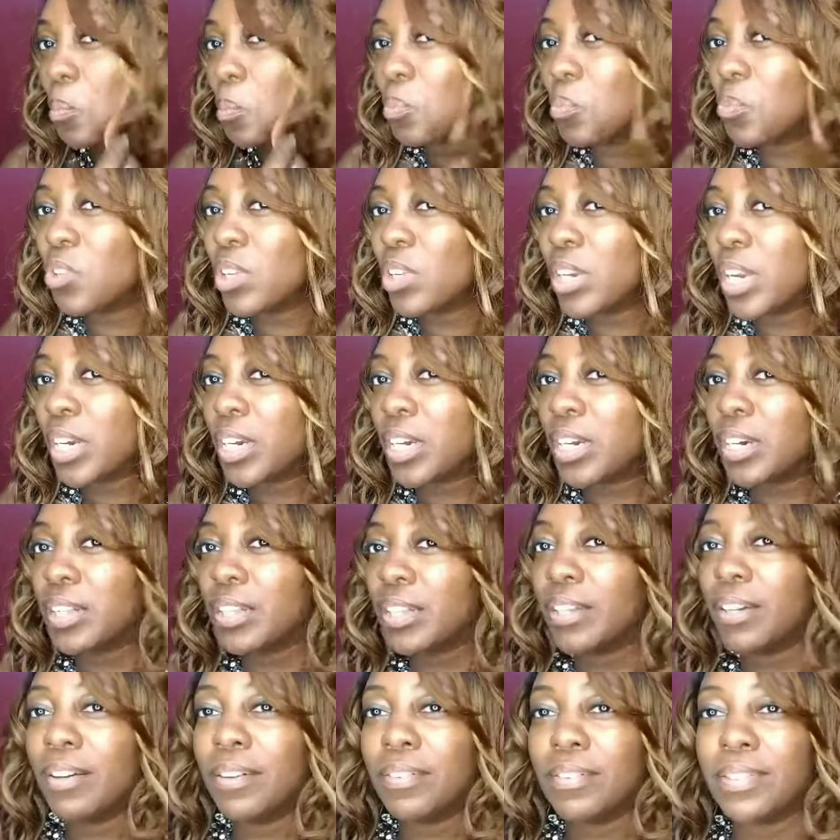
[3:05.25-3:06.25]
Oh, that
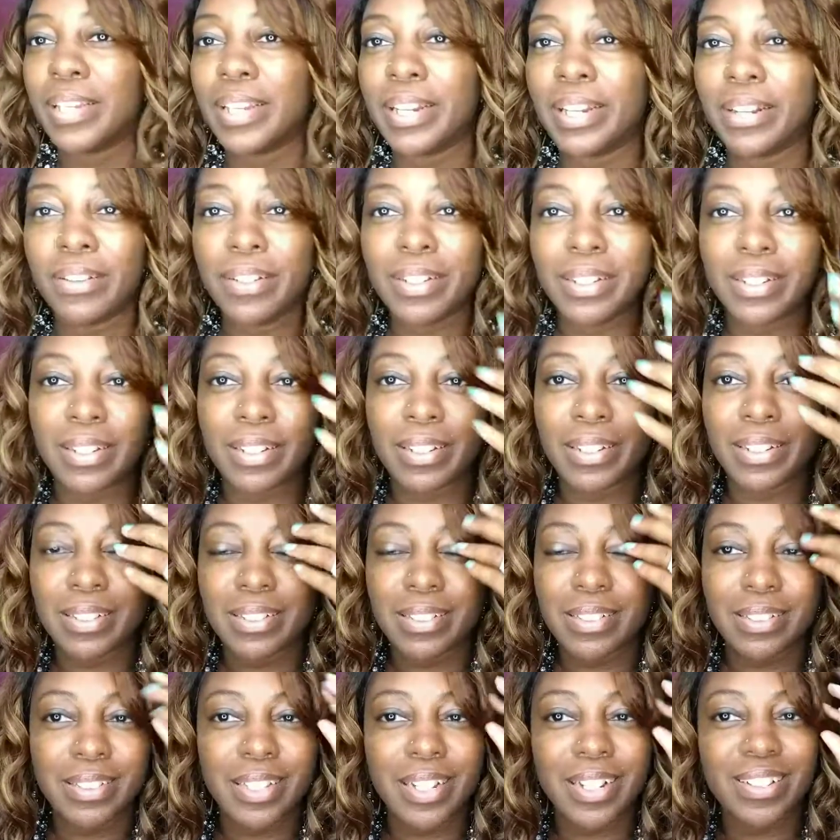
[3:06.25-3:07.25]
color. Oh, there it
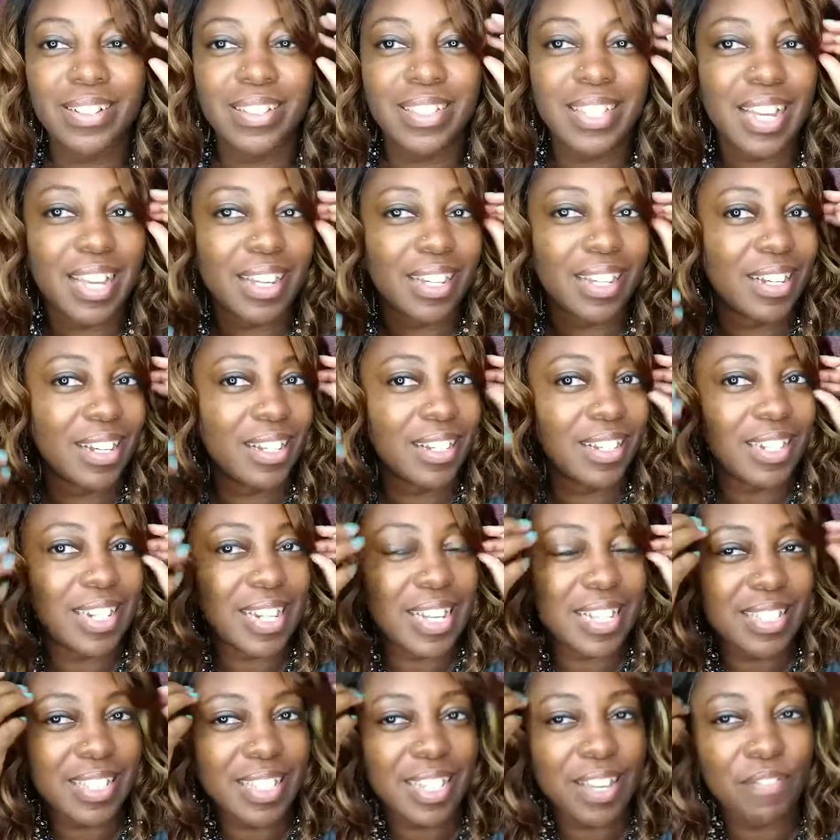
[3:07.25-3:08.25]
is. There's that color
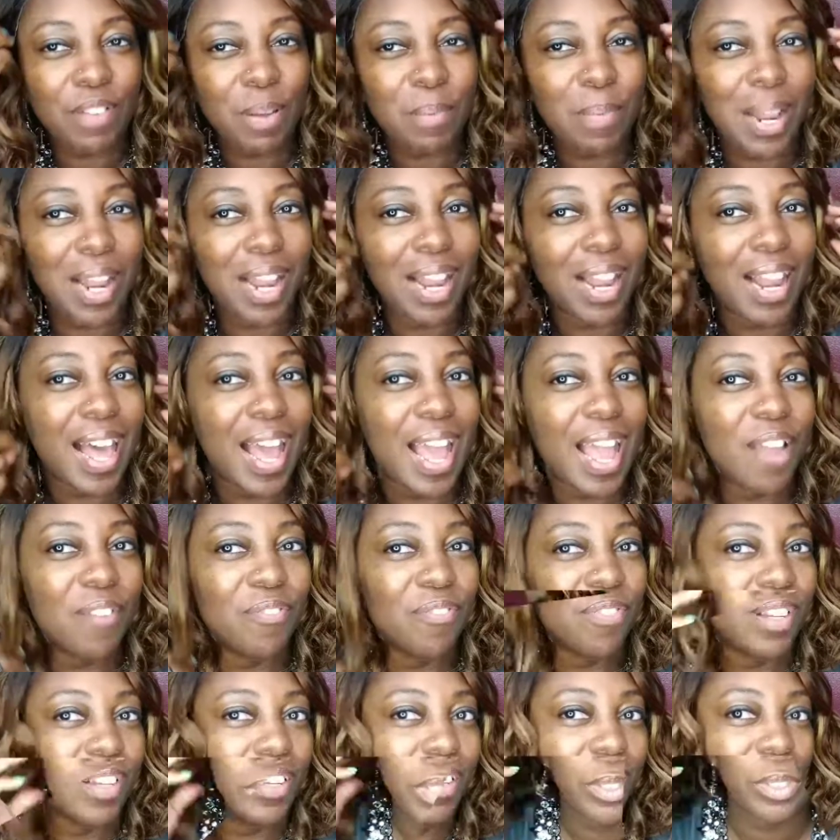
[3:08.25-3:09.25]
that's giving me life.
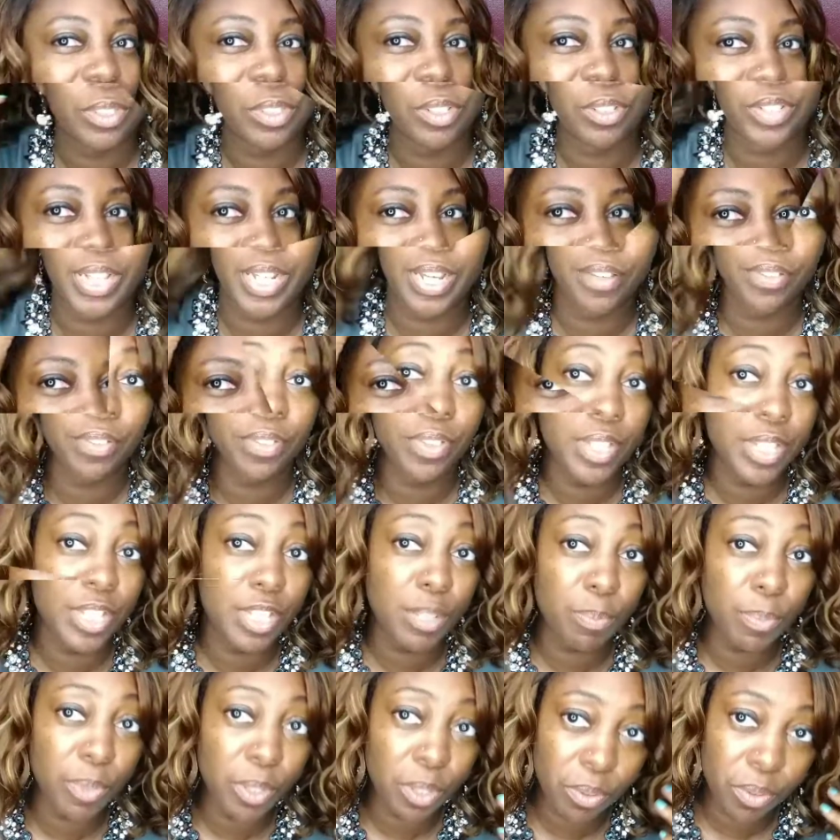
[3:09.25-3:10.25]
Yes,
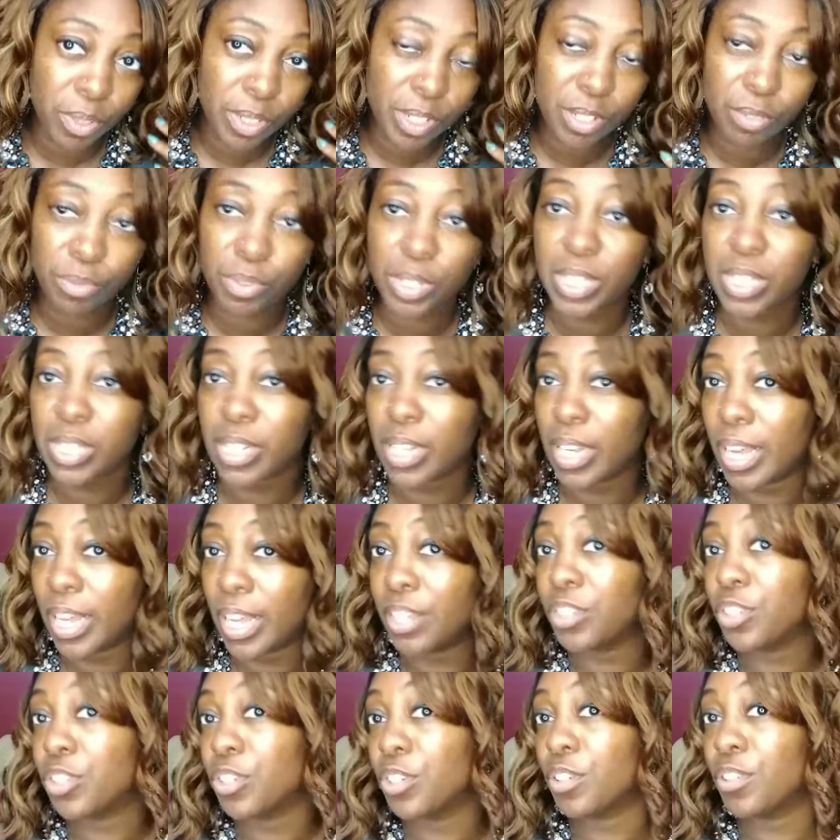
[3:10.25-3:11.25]
beauty was
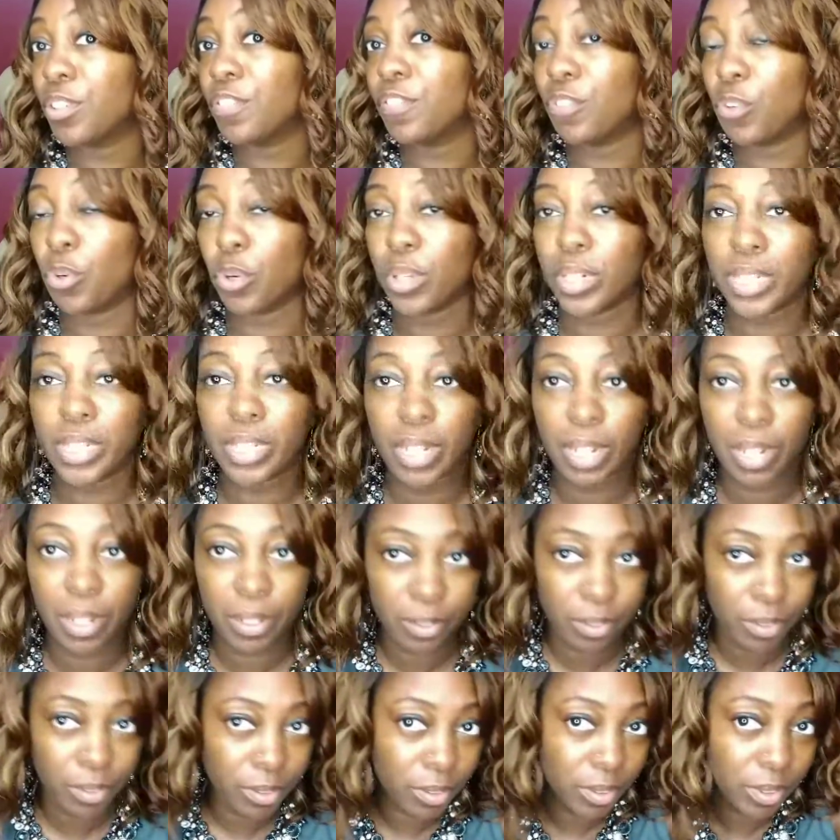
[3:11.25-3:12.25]
under
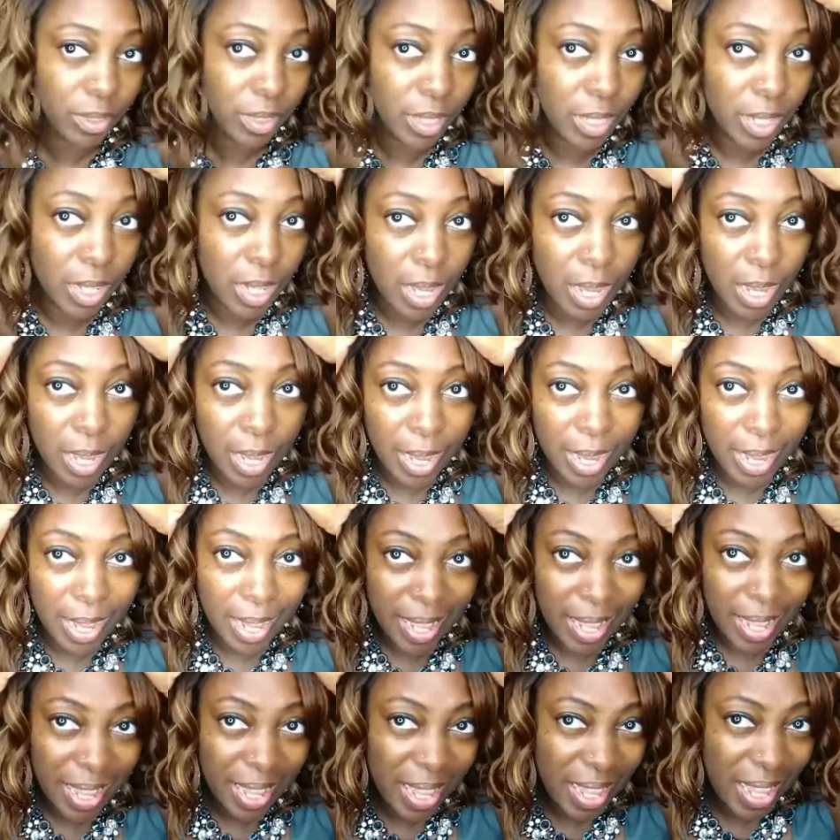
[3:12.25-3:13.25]
$40.
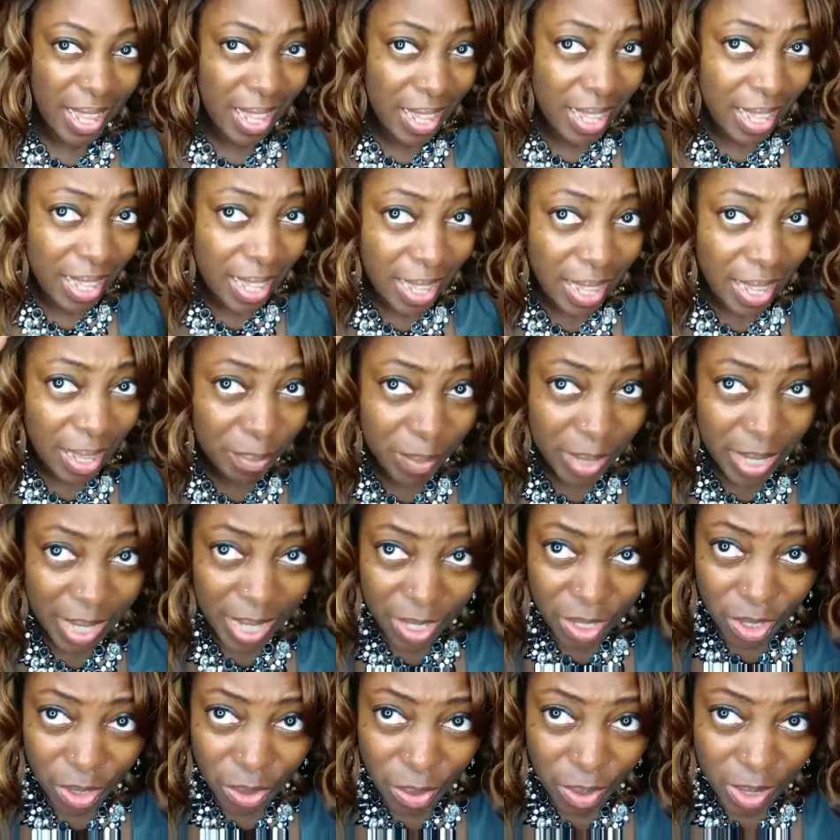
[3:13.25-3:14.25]
I'm
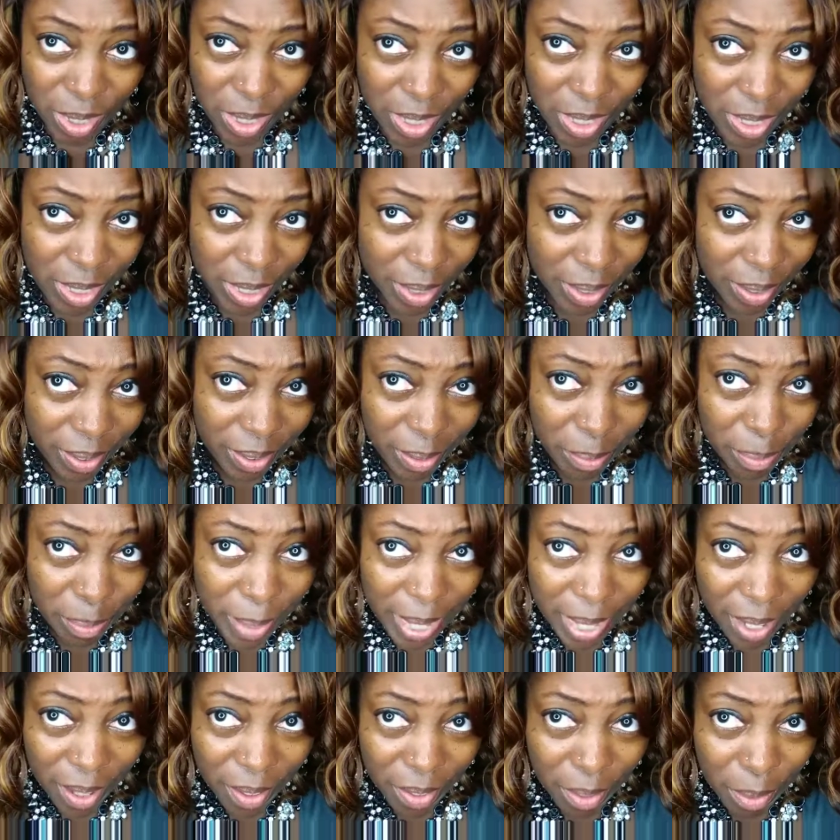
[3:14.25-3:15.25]
not too concerned
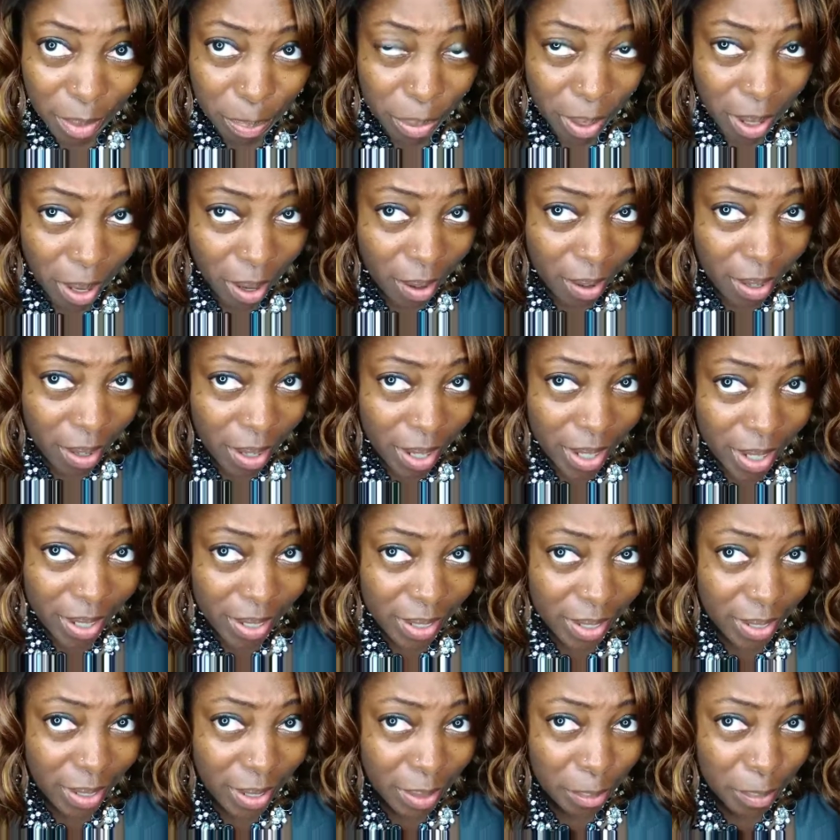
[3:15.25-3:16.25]
about the part.
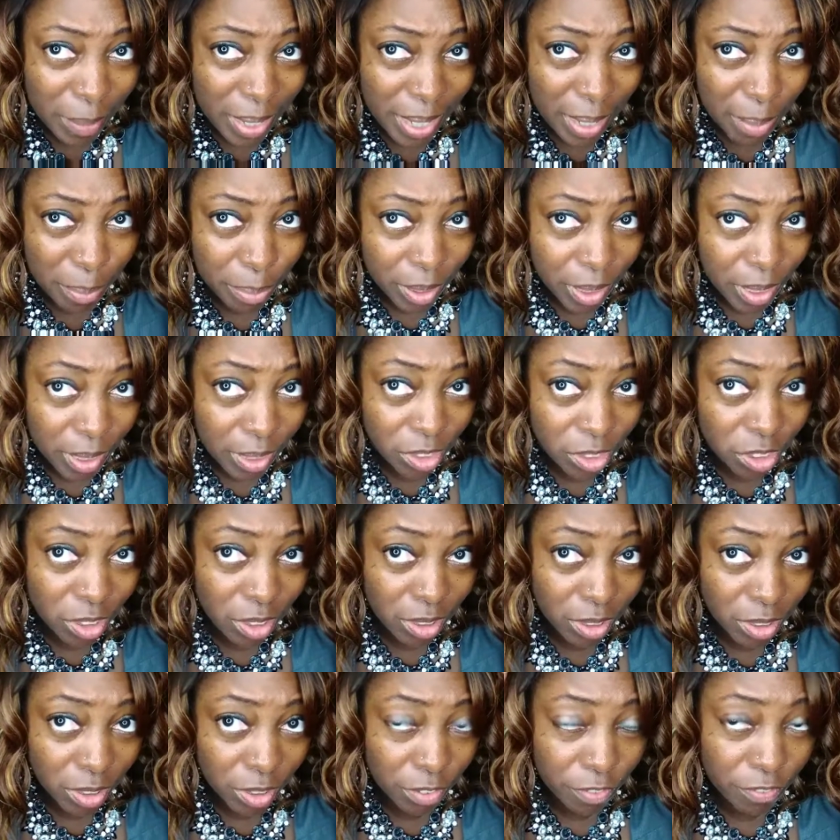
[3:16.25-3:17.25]
I might pluck
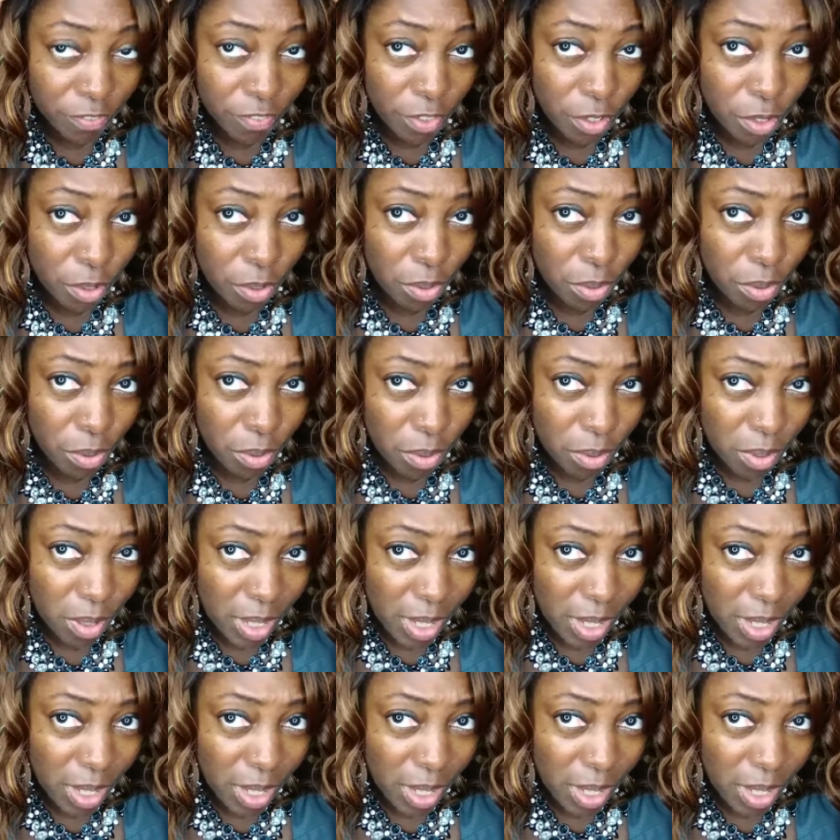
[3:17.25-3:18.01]
just a few